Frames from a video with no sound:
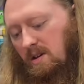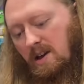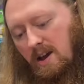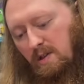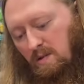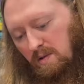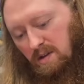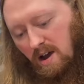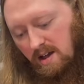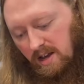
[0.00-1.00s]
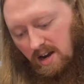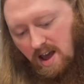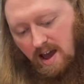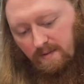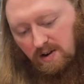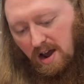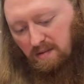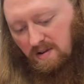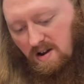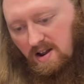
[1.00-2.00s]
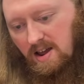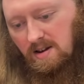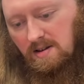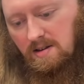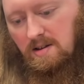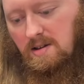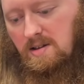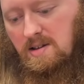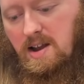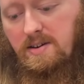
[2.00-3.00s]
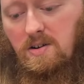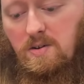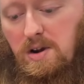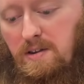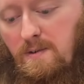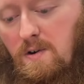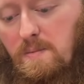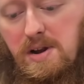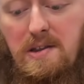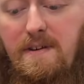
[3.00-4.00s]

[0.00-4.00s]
Yeah, this one's got like an advertisement on it. I don't know what it's for, but it's